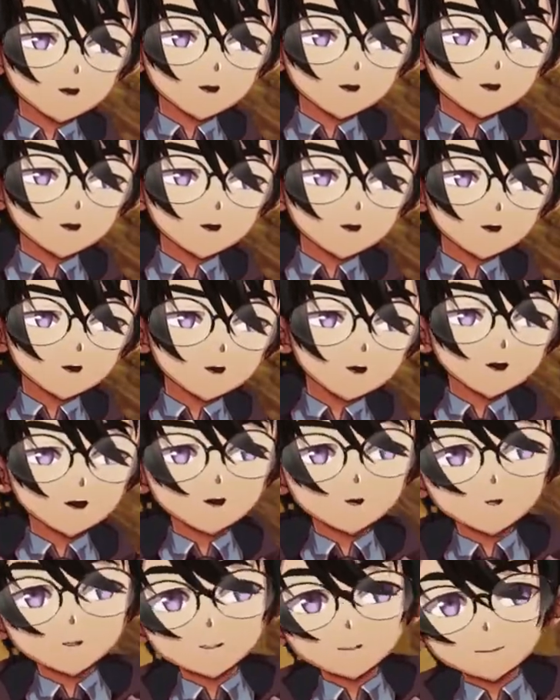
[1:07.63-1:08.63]
we have
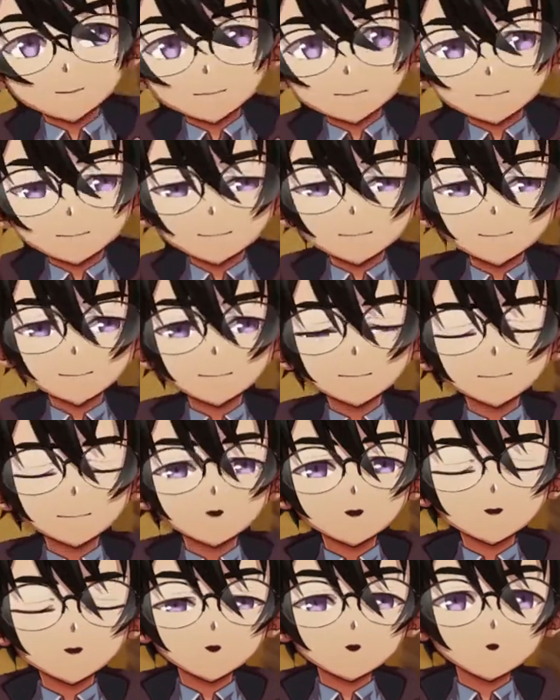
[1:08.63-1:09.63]

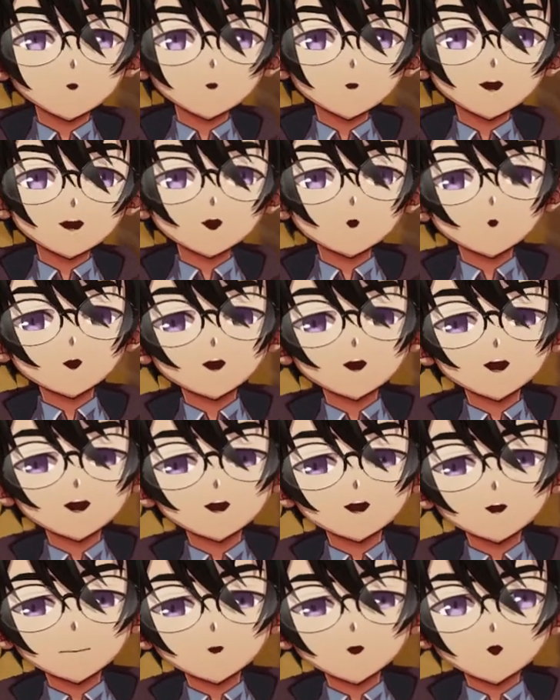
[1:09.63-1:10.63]

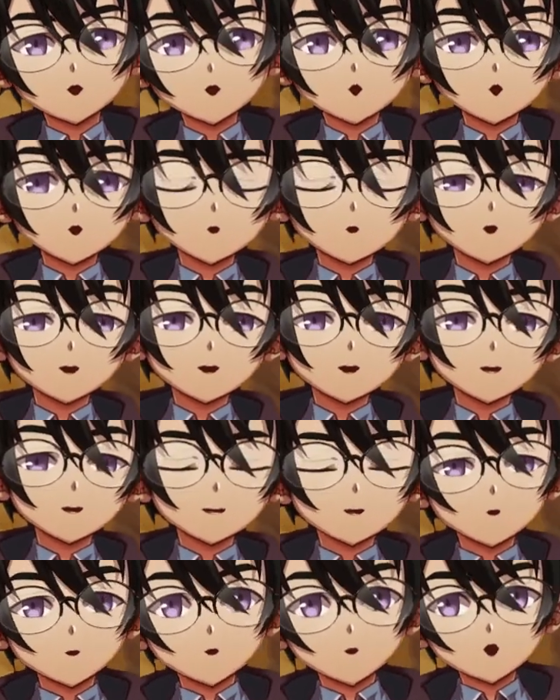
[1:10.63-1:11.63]
an Arby's
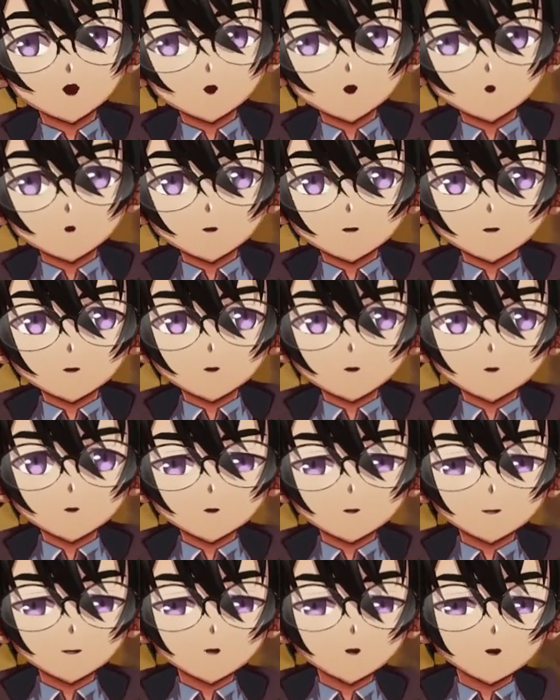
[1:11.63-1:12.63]
Wagyu burger,
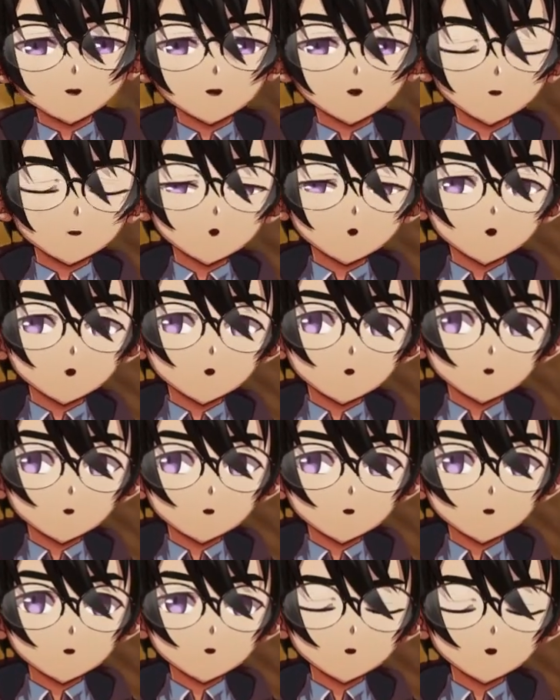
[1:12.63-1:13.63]
steakhouse Wagyu burger.